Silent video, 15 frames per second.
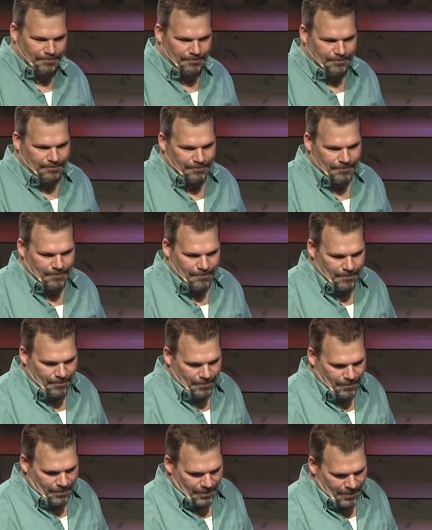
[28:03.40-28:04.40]

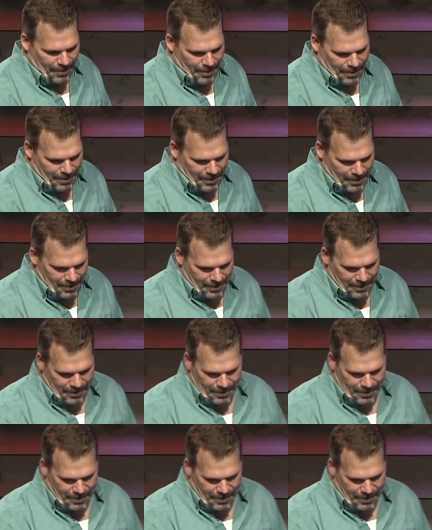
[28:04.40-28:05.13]
Nothing is said.